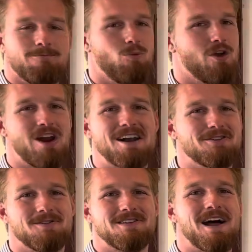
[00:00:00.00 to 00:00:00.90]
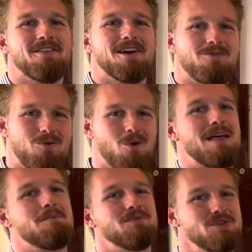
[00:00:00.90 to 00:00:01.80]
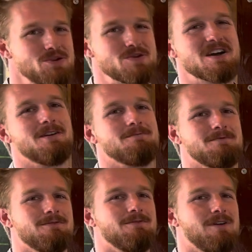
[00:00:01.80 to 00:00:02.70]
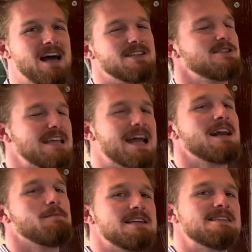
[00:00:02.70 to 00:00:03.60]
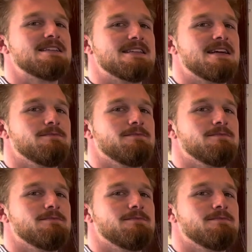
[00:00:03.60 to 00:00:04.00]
well your attitude's not there for them to come, right? So does that kind of make sense there?